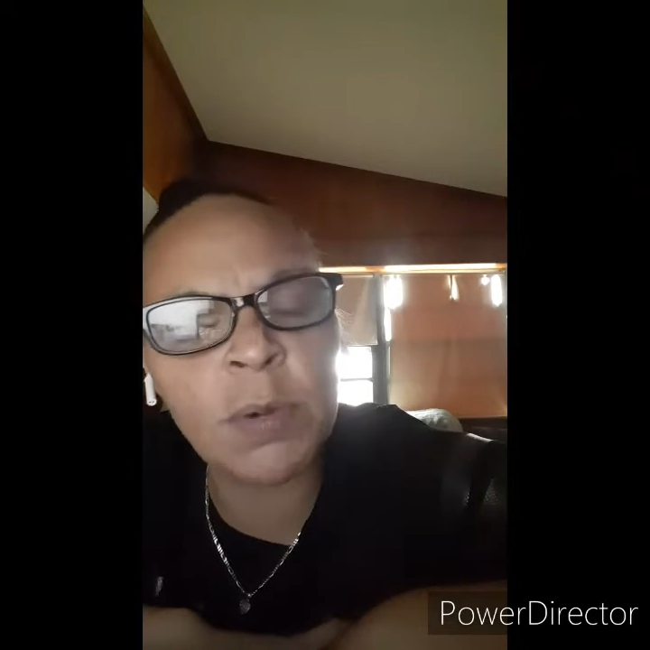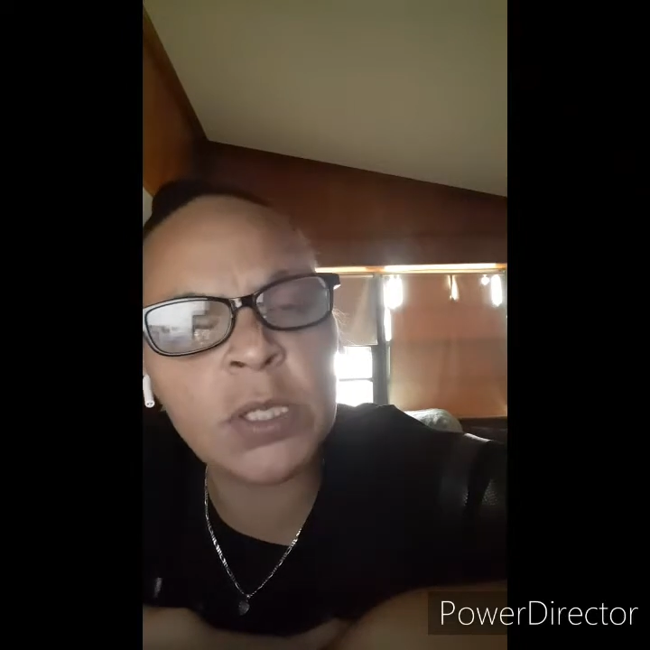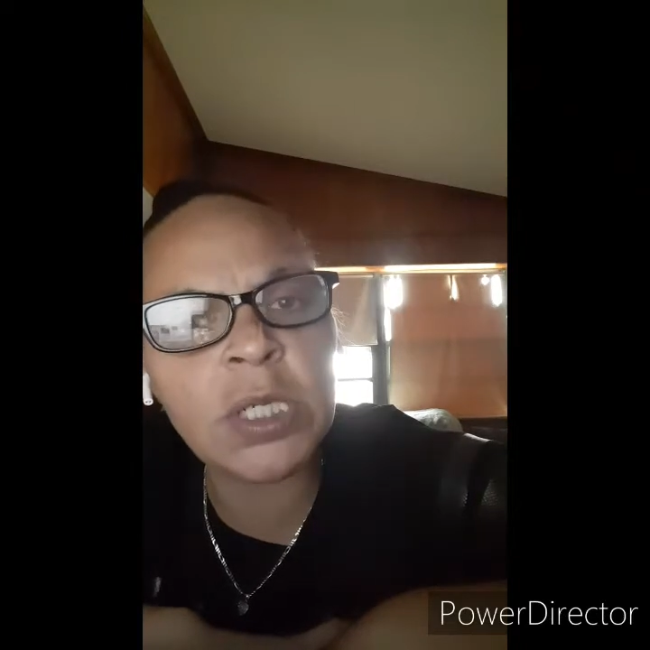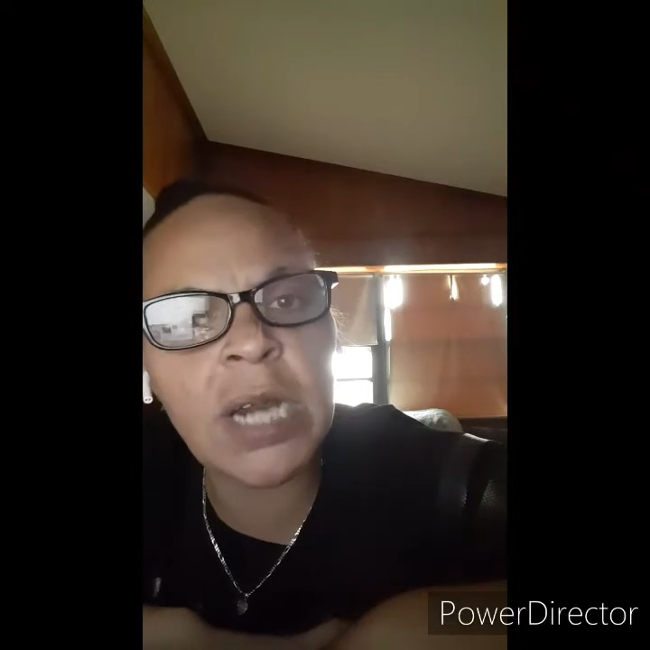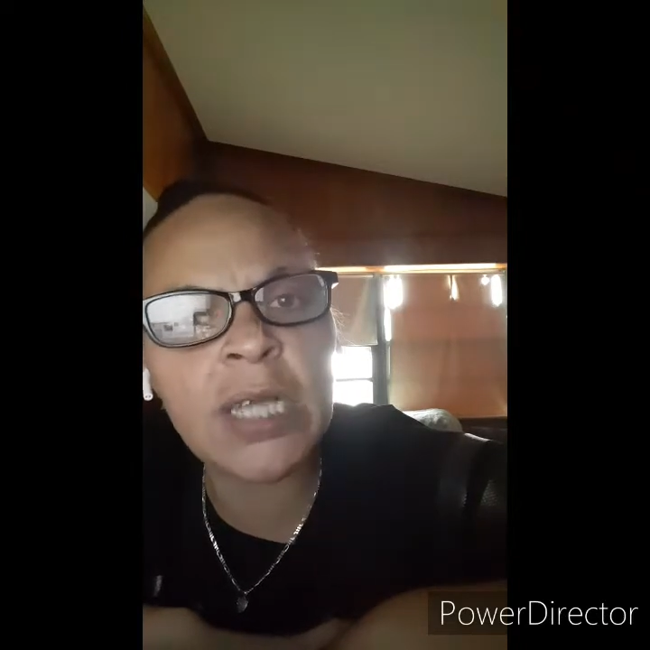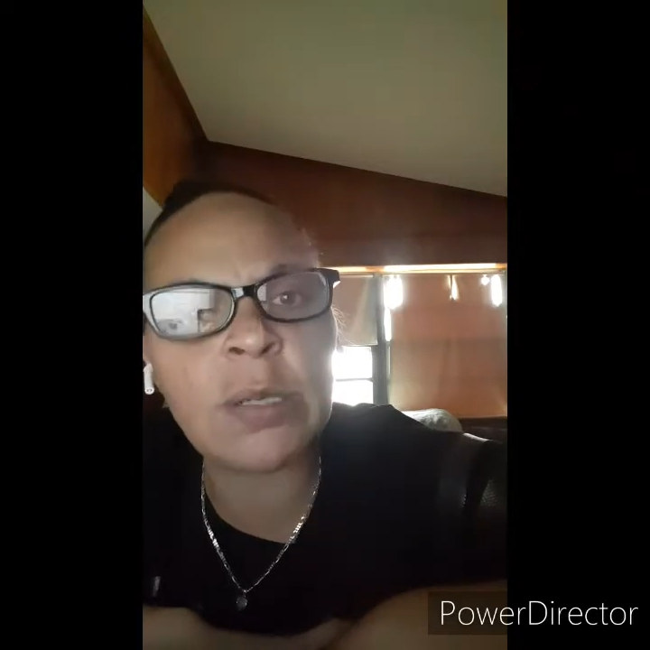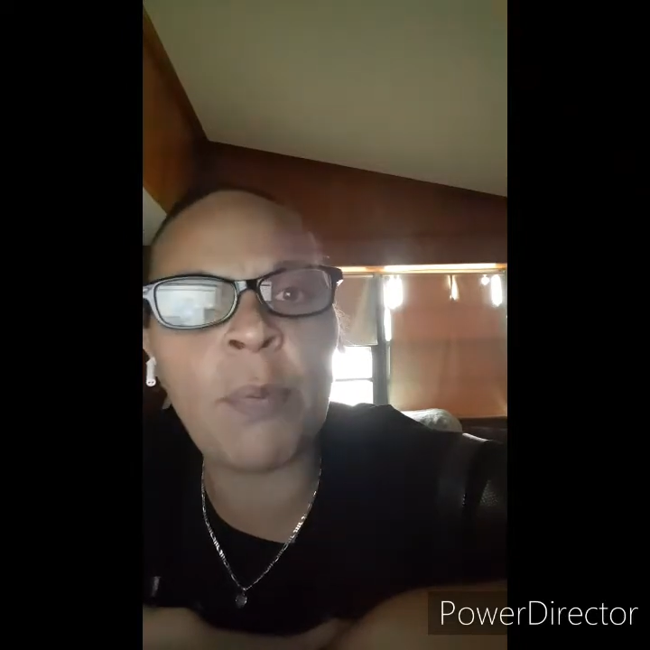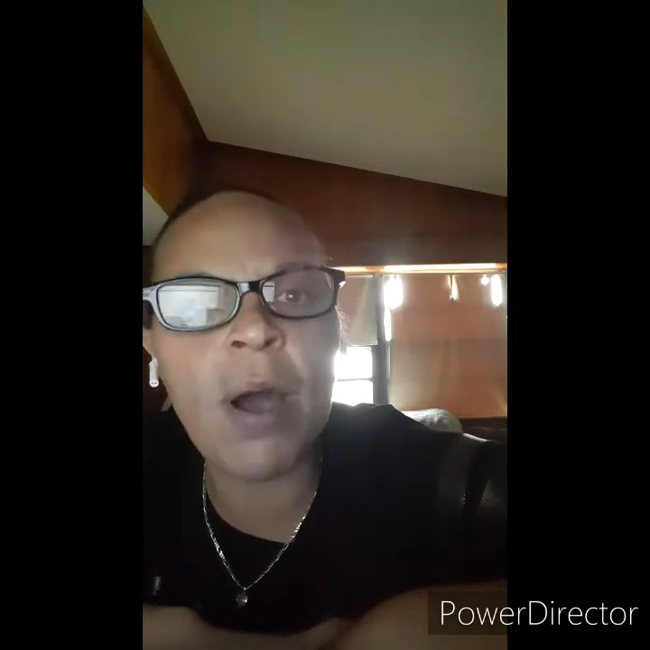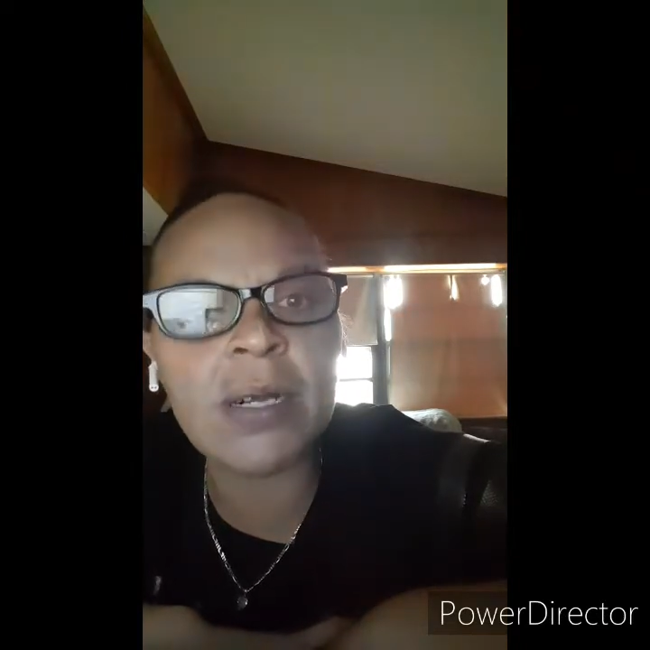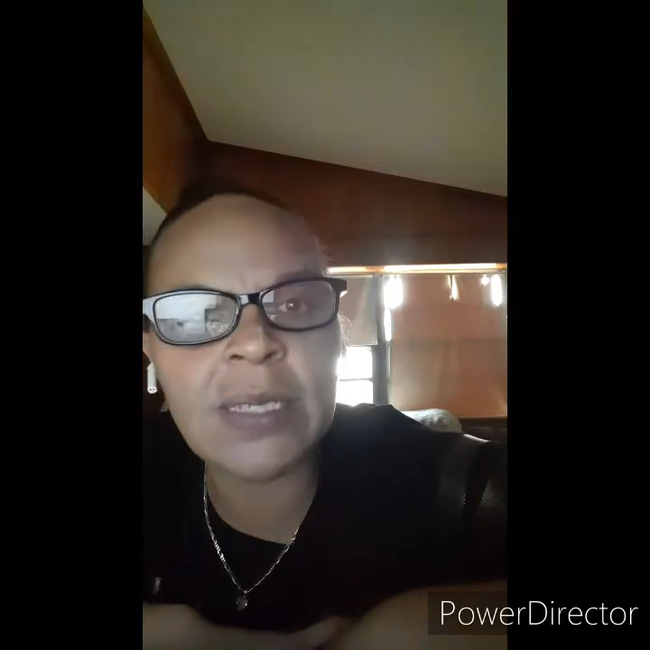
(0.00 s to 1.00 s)
merchandise, or
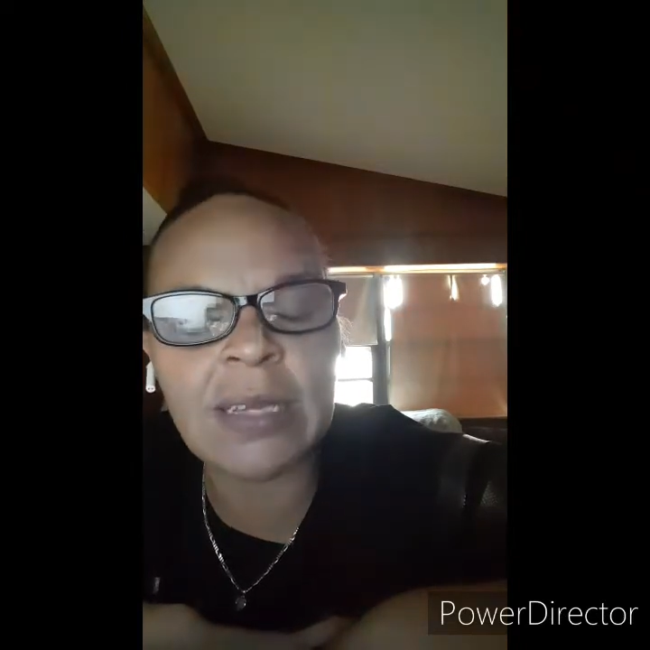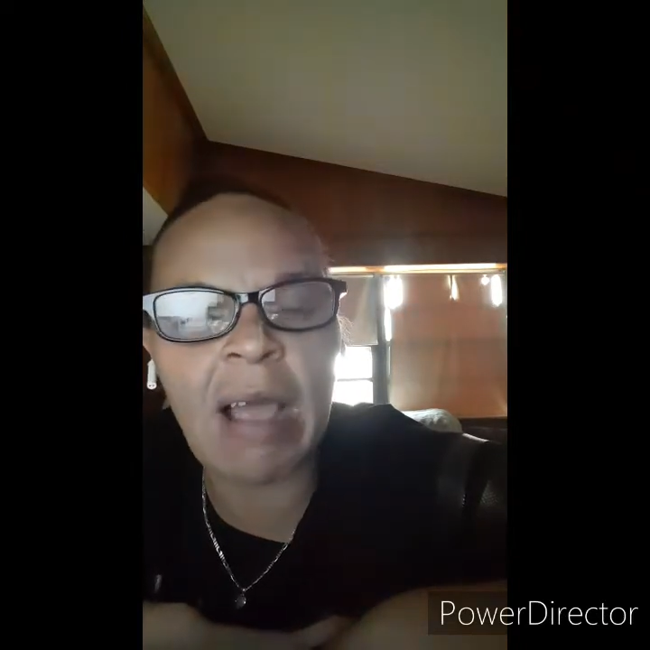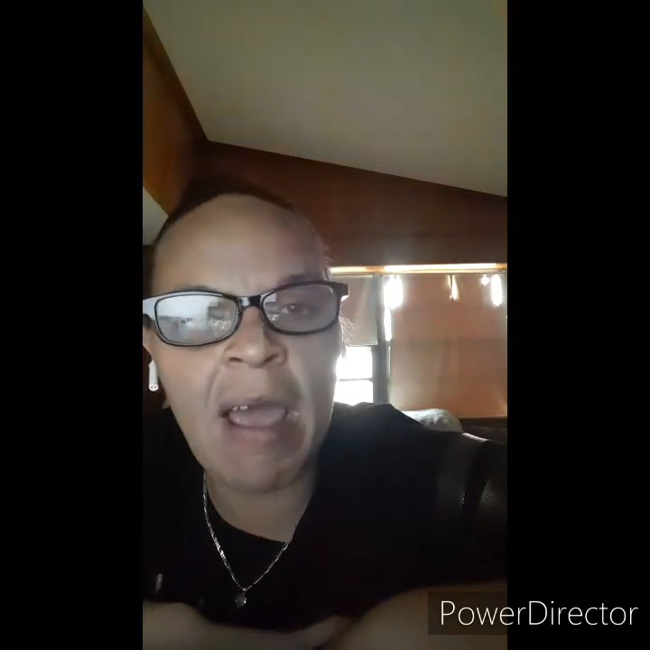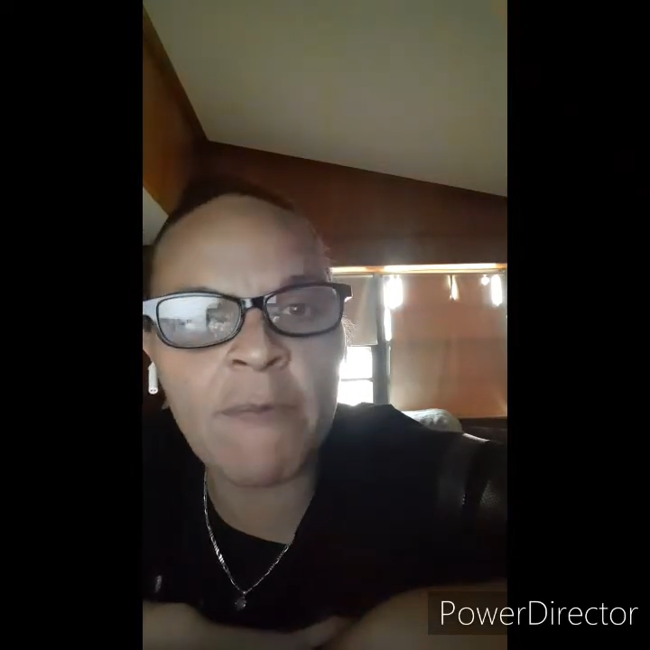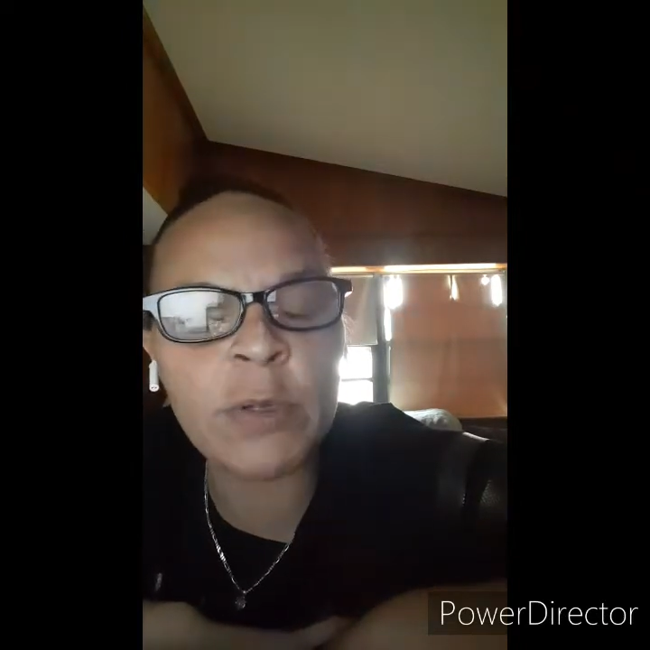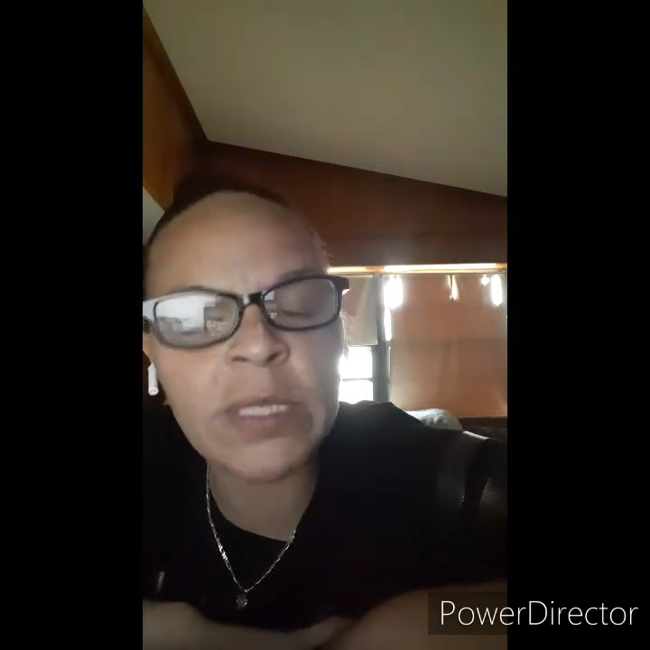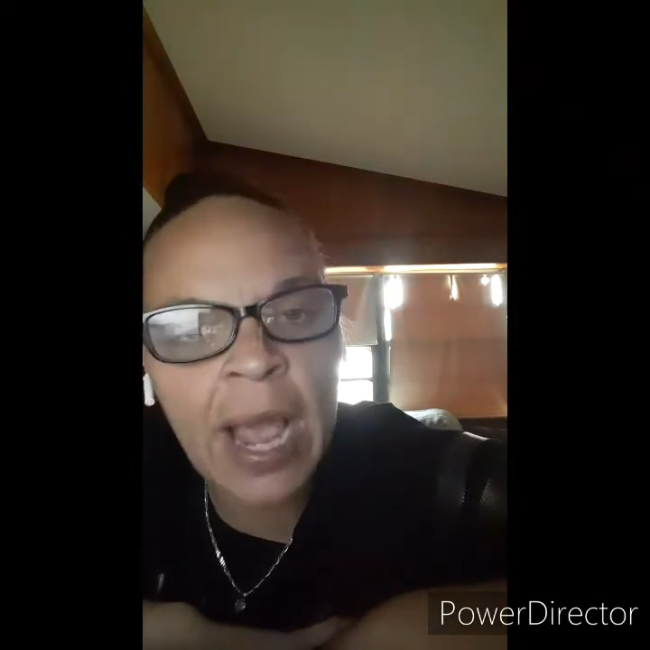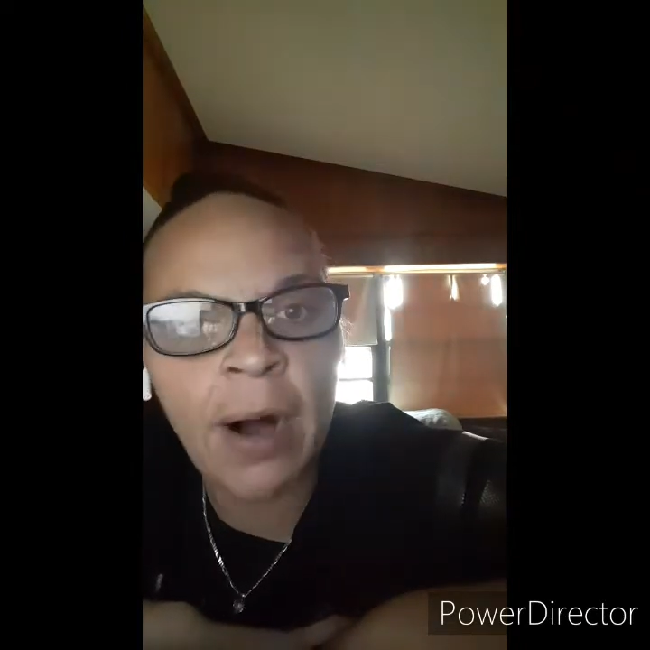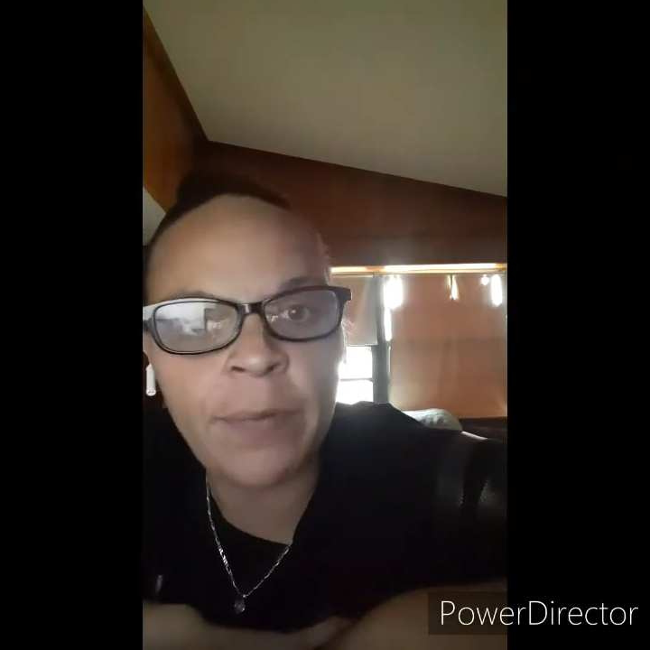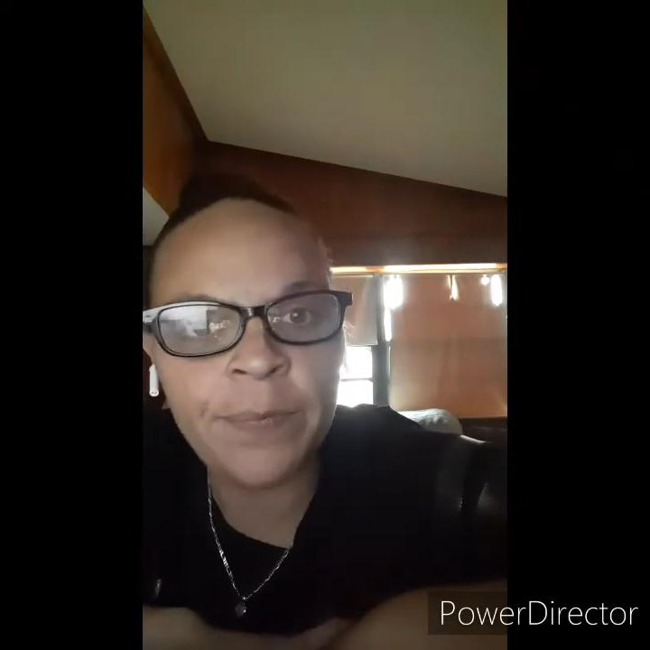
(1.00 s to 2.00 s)
products that they have for
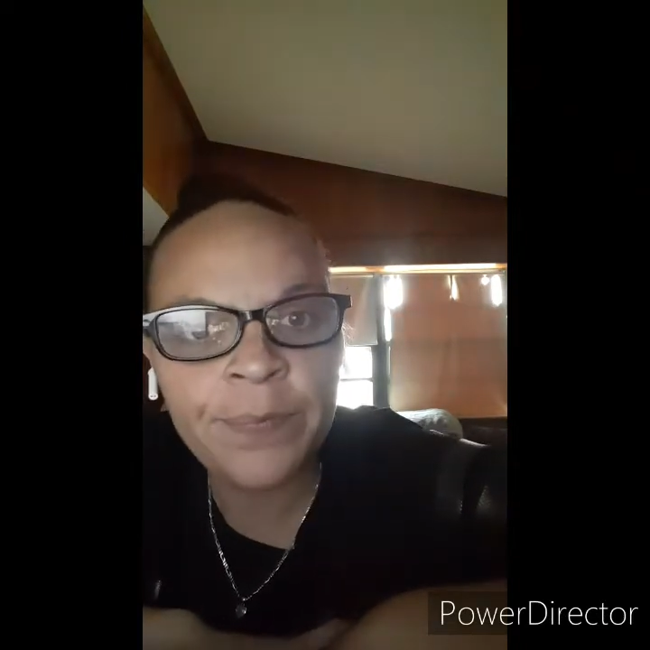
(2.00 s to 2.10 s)
sale?